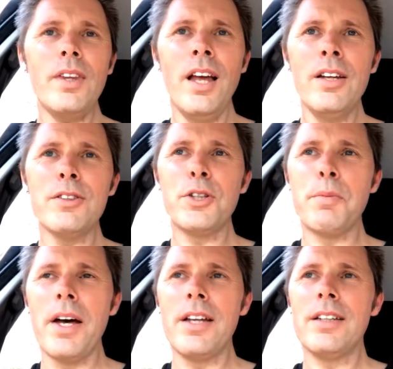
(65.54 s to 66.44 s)
Uh, not too
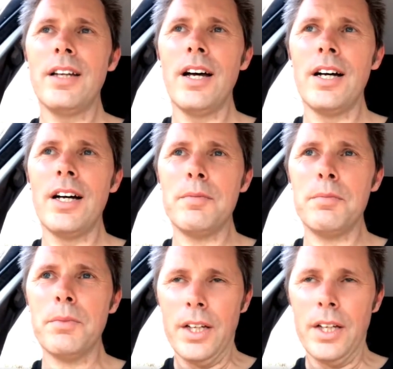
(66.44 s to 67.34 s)
bad. Um,
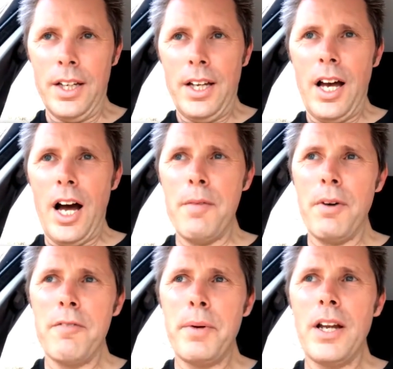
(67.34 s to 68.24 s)
i
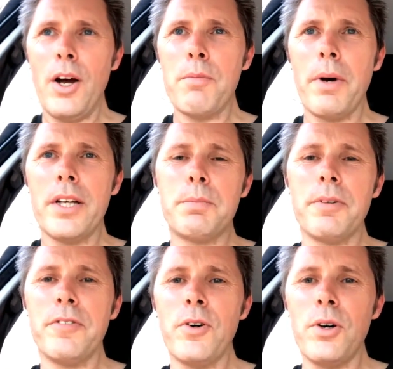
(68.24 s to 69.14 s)
have been home based
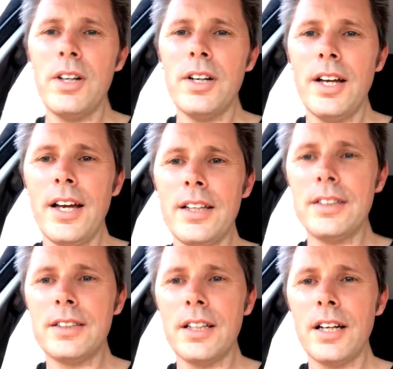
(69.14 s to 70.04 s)
before, and
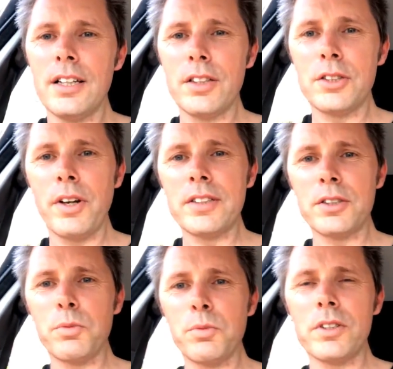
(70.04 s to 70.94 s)
uh, so the transition
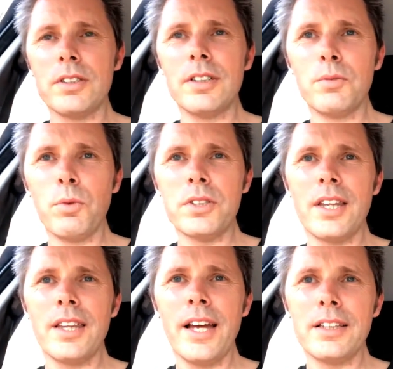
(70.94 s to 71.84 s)
wasn't wasn't
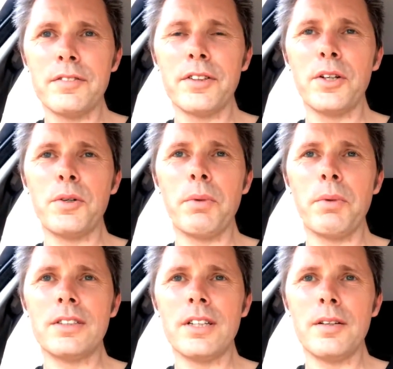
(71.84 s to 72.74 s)
that difficult. But
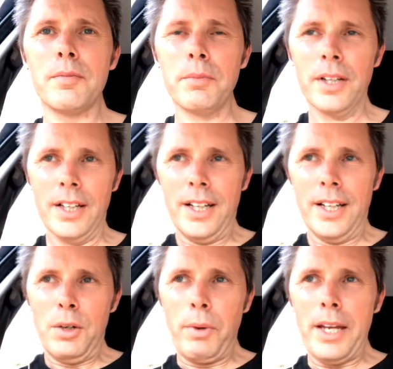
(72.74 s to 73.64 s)
um,
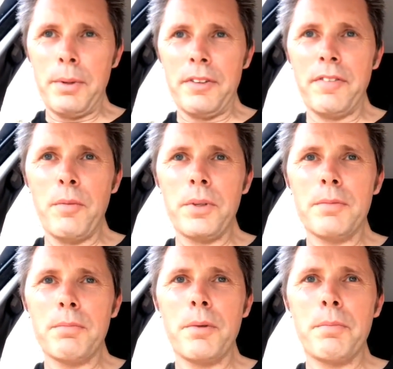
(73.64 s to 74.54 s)
we had a bit of fun with it.
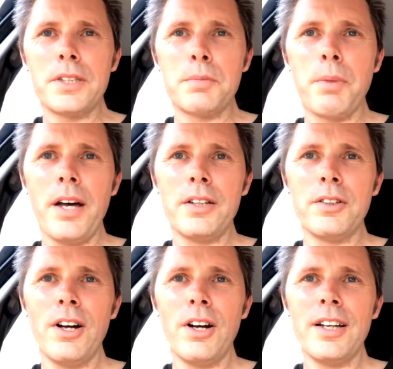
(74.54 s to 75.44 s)
My business partner and
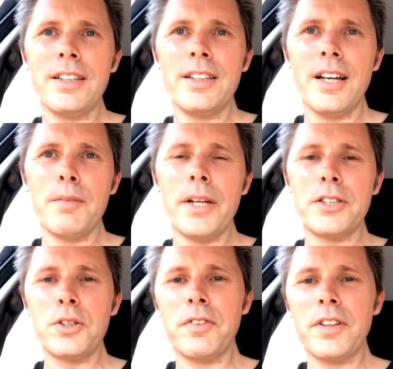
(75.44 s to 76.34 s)
I uh, made a
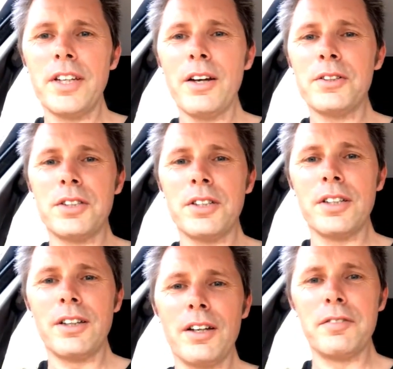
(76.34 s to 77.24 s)
short video to
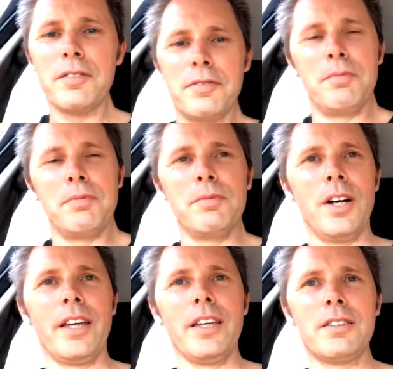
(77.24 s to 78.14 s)
kind of, I
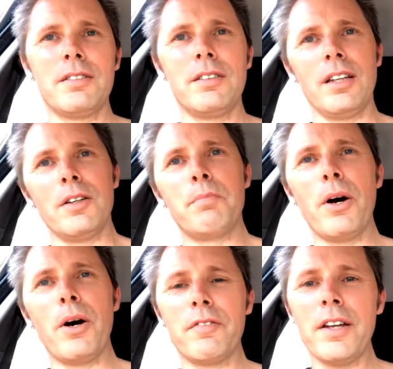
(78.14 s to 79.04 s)
guess, you know,
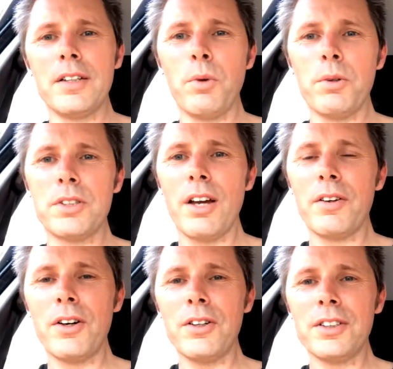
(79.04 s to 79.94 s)
poke fun at what's going
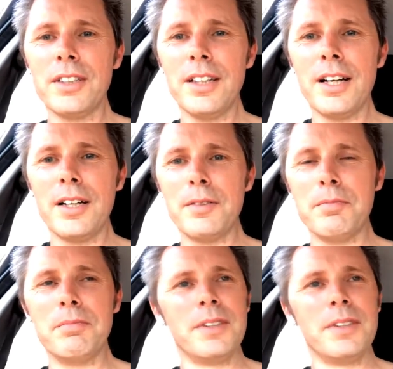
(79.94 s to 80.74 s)
on. Um,